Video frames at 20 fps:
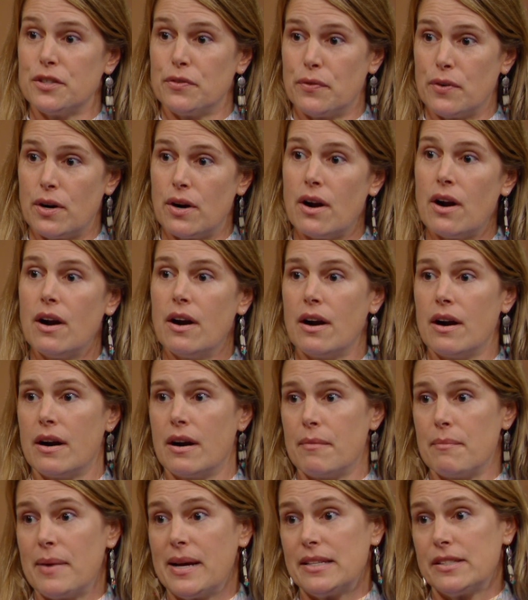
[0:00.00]
for
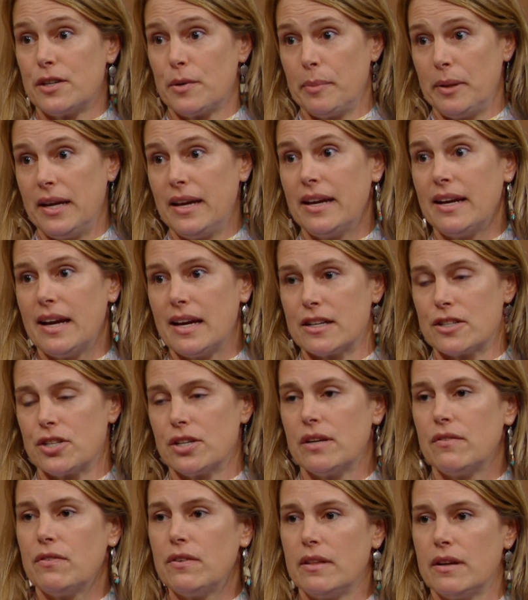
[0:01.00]
our master plan
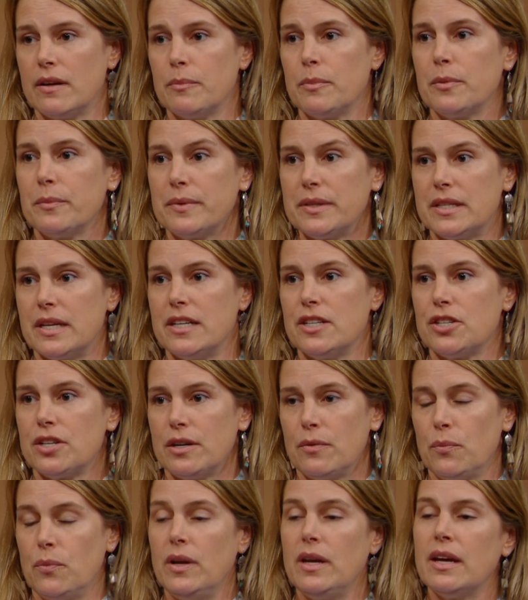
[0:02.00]
actually for the
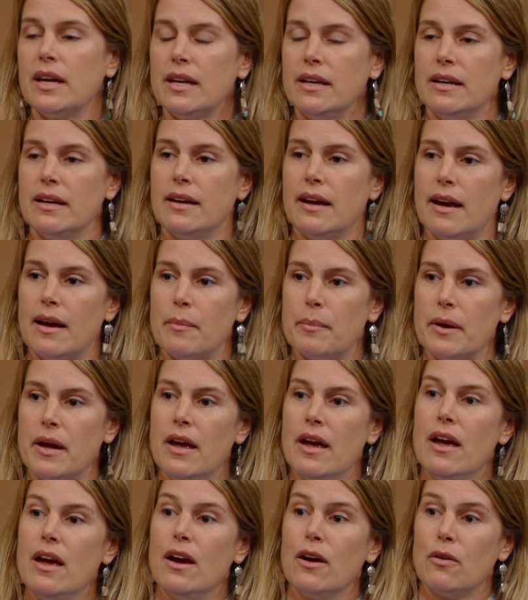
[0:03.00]
implementation. We ended up
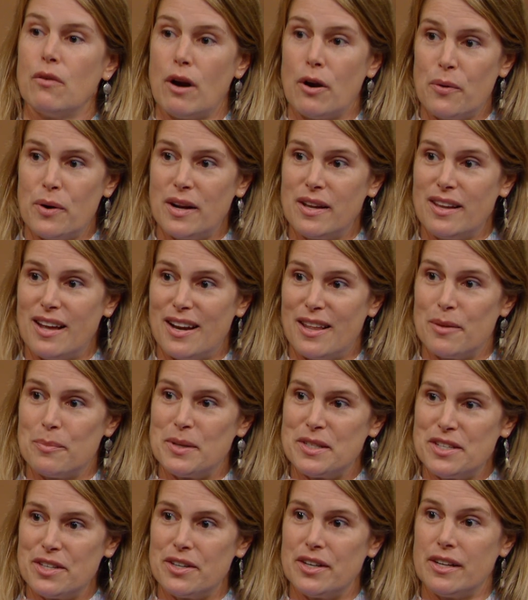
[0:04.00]
growing a lot of the
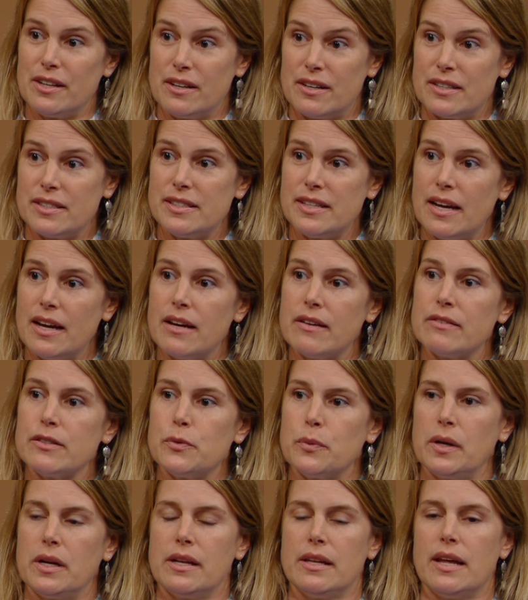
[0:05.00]
material ourselves.
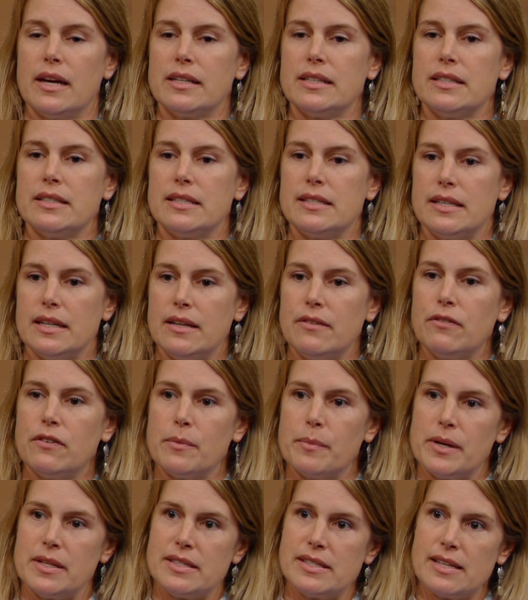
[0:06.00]
We collected seed
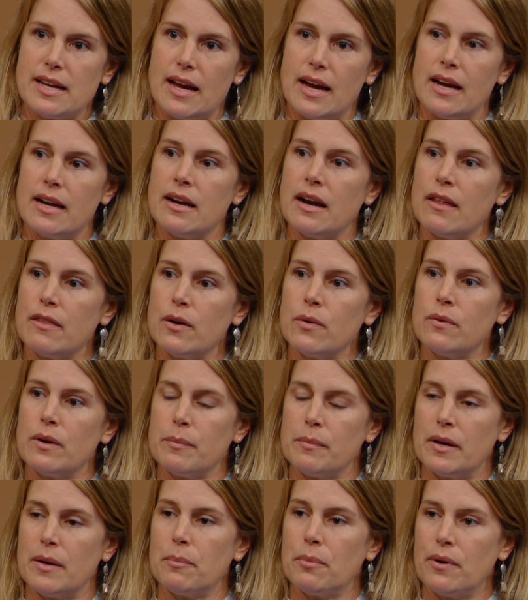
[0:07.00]
from on site and other
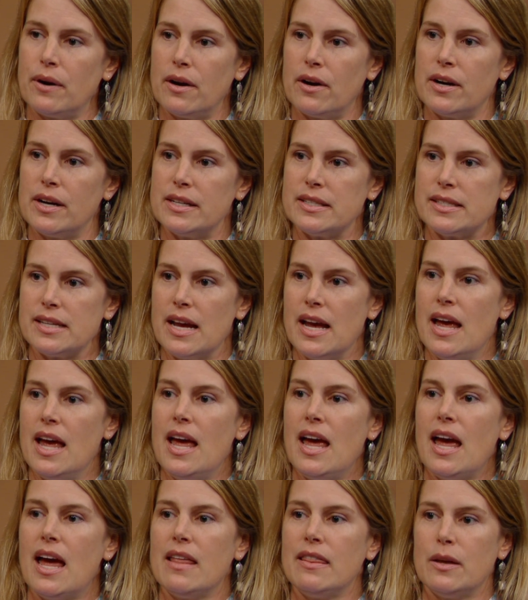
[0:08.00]
remnant prairies, mm
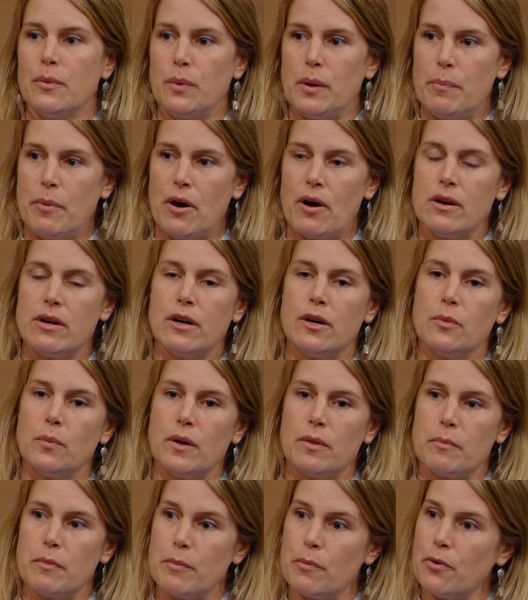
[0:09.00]
-hmm. and then we partnered
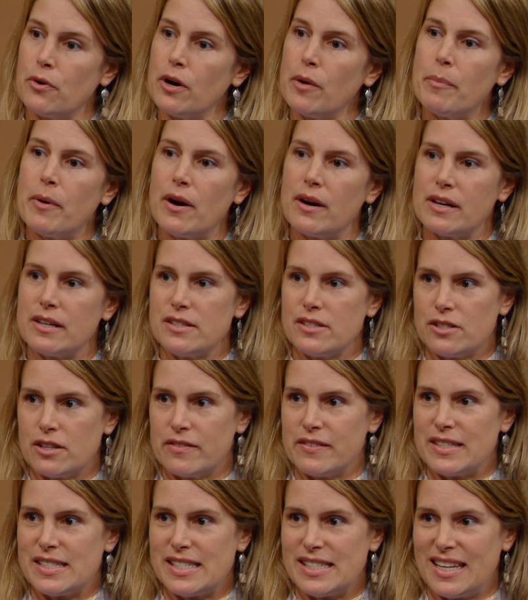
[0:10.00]
with Memorial Park
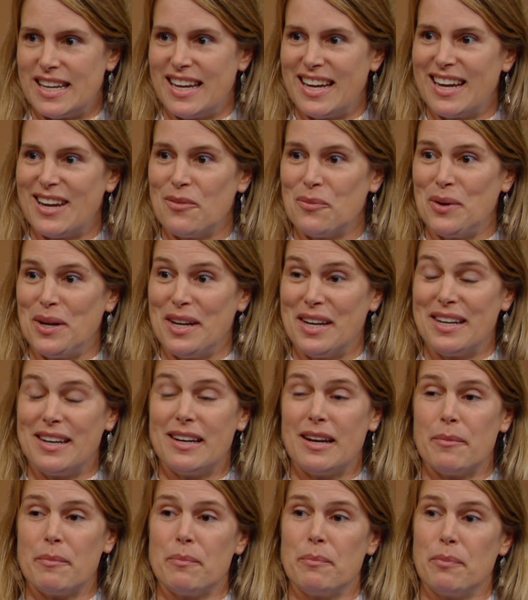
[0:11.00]
Conservancy, and we ended
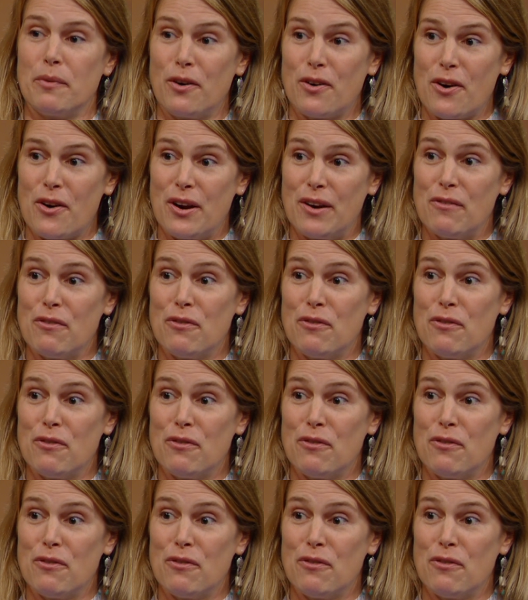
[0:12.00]
up growing